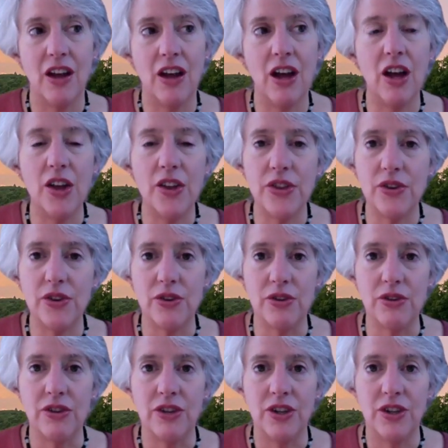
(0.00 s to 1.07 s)
other
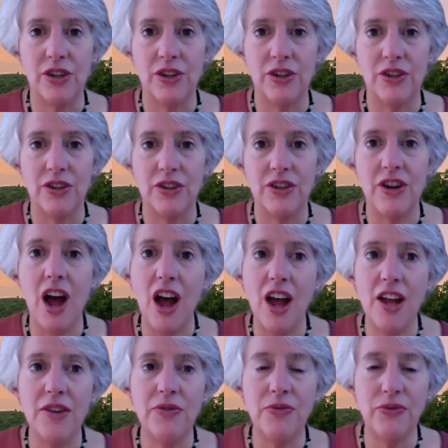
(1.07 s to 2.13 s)

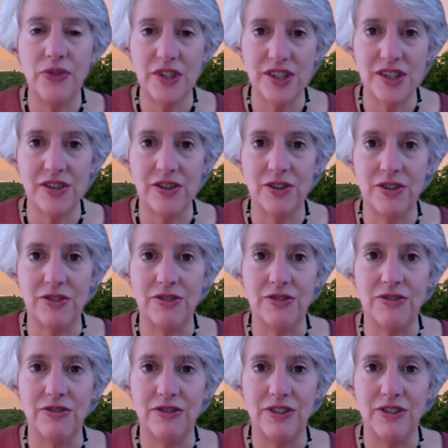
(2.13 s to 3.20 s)
non-physical
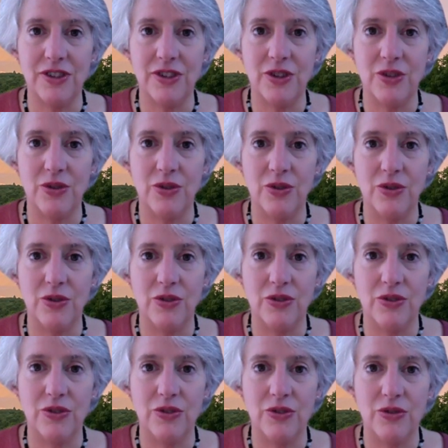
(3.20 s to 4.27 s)

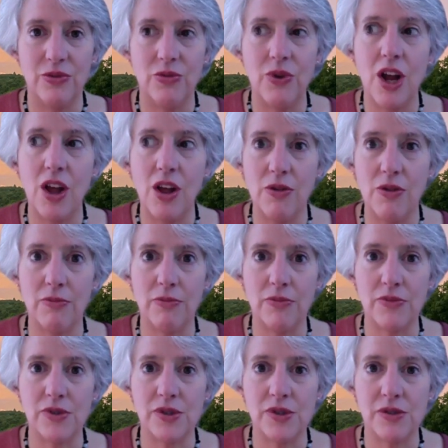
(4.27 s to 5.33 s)

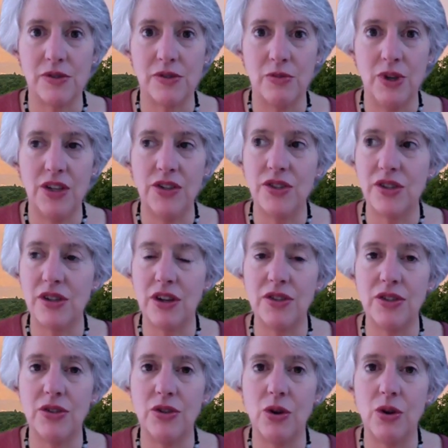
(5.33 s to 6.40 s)
realms. We can start
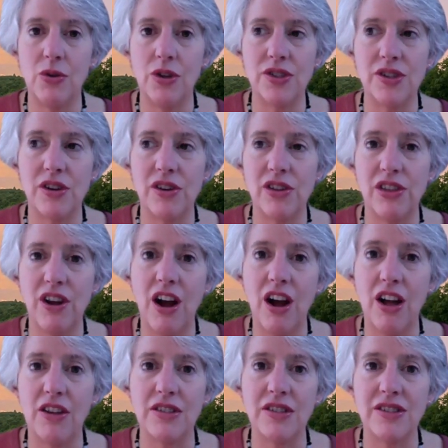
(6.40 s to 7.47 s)
to notice our
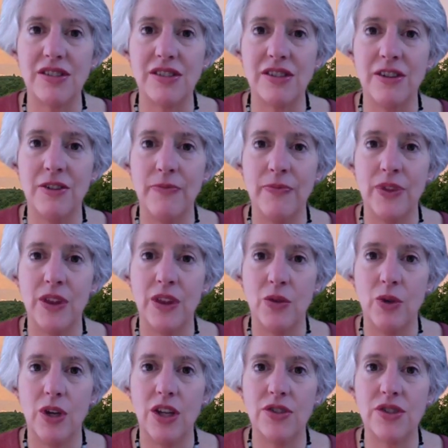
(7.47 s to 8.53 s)
thoughts.
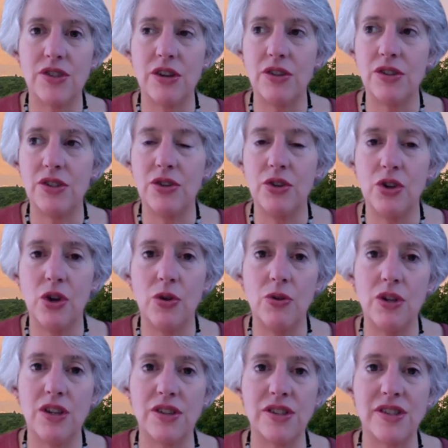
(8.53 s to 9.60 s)
We can start to
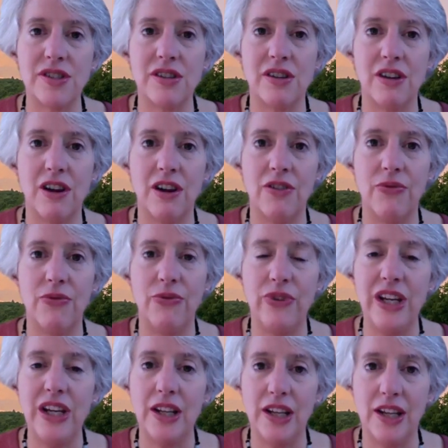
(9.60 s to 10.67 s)
notice our
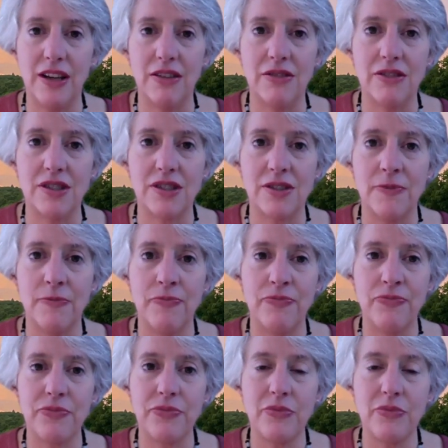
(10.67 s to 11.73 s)
feelings.
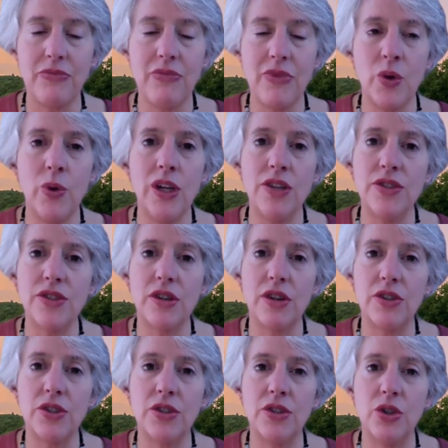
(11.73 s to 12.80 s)
We can start
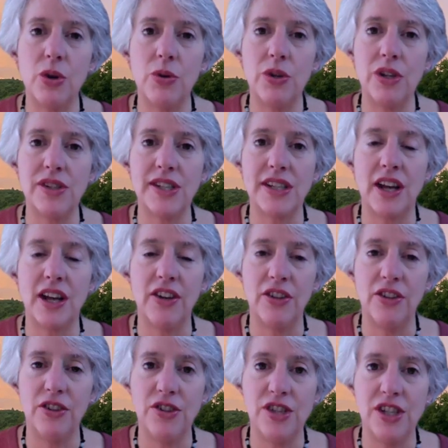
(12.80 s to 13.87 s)
to notice
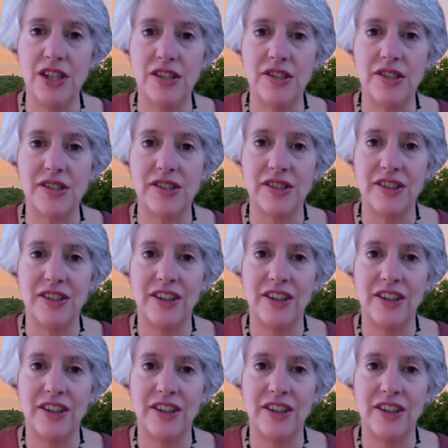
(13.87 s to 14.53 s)
energies.